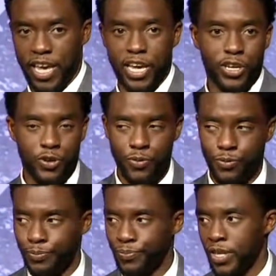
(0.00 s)
Thank
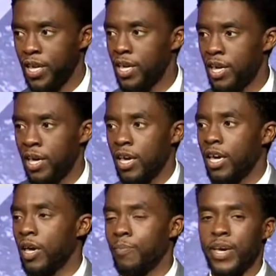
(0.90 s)
you,
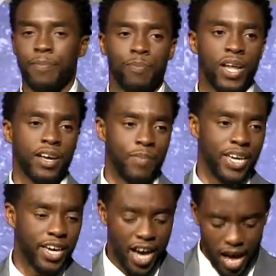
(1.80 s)
and may,
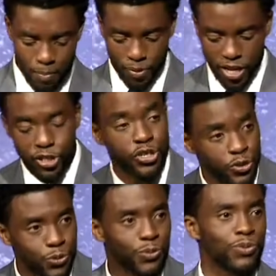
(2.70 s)
may God
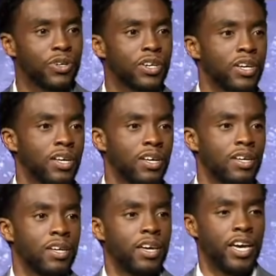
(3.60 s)
bless you
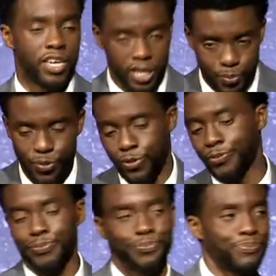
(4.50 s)
and keep you.